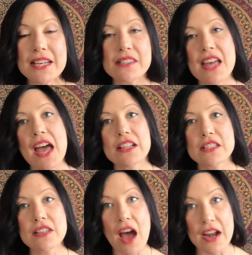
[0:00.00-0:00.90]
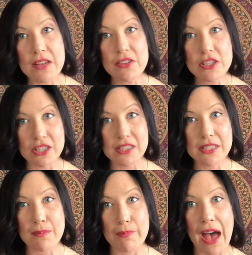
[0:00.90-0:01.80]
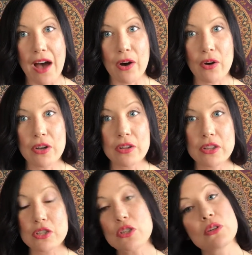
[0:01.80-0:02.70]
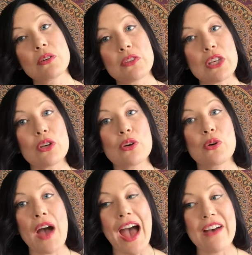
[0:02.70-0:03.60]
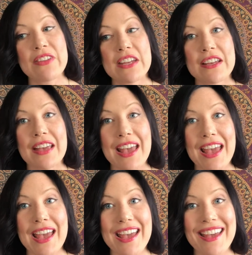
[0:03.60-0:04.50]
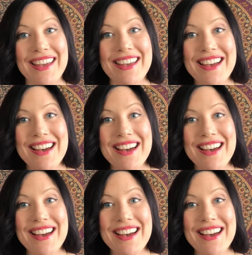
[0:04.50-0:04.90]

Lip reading: is that it's not even just about the 2 of you having a